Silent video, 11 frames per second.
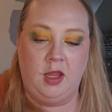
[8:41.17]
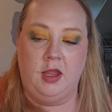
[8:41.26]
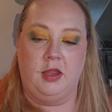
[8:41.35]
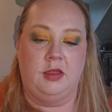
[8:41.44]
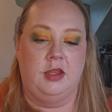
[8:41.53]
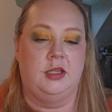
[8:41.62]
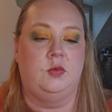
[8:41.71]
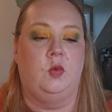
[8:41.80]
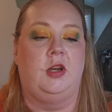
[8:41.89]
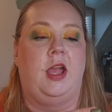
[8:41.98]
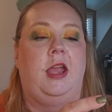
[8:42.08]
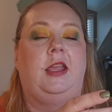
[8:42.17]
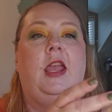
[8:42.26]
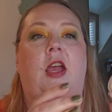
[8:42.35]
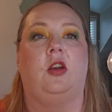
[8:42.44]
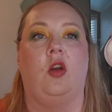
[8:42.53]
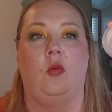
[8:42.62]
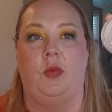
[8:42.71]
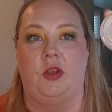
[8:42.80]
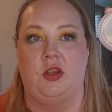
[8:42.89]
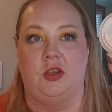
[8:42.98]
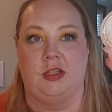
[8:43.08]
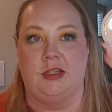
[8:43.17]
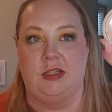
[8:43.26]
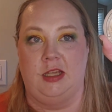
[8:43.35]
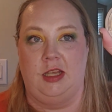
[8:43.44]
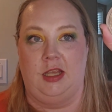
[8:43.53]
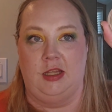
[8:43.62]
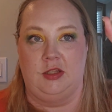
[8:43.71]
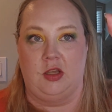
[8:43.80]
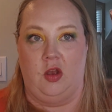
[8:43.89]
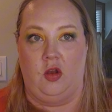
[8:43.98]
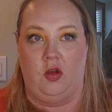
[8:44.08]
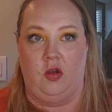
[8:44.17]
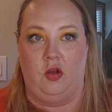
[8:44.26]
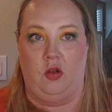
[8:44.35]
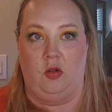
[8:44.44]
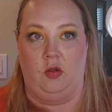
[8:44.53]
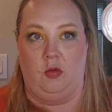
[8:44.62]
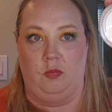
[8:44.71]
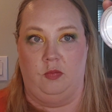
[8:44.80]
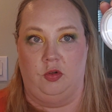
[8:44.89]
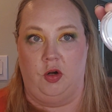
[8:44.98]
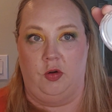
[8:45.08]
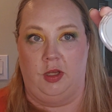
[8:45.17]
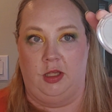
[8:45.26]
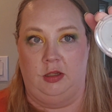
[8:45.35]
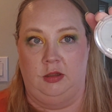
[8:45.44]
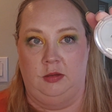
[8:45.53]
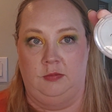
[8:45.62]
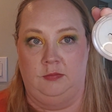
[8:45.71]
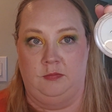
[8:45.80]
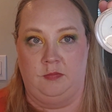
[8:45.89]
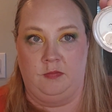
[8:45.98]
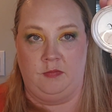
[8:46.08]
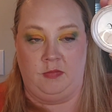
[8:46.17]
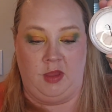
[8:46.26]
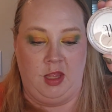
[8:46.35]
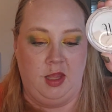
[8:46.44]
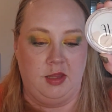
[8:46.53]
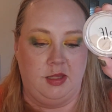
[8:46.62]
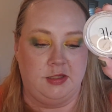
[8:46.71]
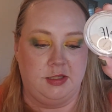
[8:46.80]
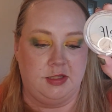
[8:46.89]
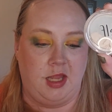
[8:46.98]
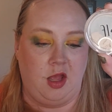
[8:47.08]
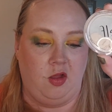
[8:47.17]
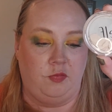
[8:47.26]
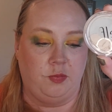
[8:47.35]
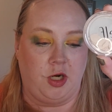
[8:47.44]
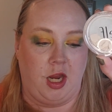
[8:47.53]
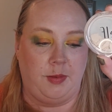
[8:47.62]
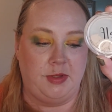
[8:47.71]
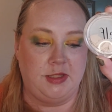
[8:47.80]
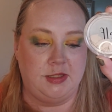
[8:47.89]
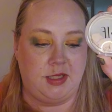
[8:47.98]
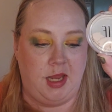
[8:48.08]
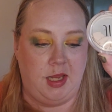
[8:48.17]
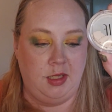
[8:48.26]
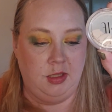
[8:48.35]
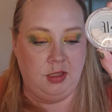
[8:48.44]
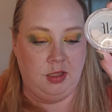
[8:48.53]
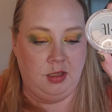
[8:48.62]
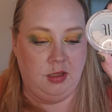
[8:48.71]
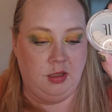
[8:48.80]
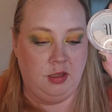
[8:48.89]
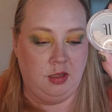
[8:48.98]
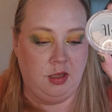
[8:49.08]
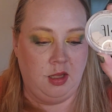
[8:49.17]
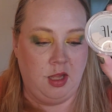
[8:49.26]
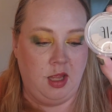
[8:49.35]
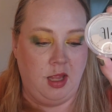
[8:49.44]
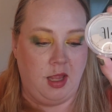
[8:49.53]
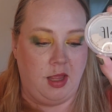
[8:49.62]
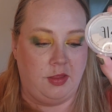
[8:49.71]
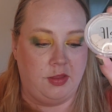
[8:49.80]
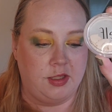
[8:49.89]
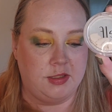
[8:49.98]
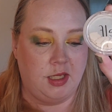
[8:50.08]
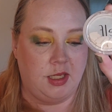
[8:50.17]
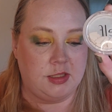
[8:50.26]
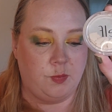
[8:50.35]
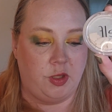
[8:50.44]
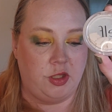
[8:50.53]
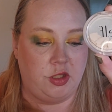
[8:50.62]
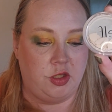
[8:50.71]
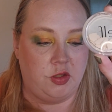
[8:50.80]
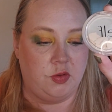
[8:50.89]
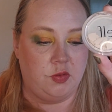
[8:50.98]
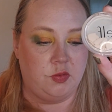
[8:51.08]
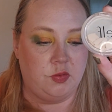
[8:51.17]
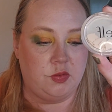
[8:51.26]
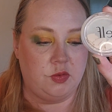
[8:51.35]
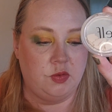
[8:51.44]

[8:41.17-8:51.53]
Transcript: This one I can't open. You can see it's all broken. This is the e.l.f. Prime and Stay. And this has been used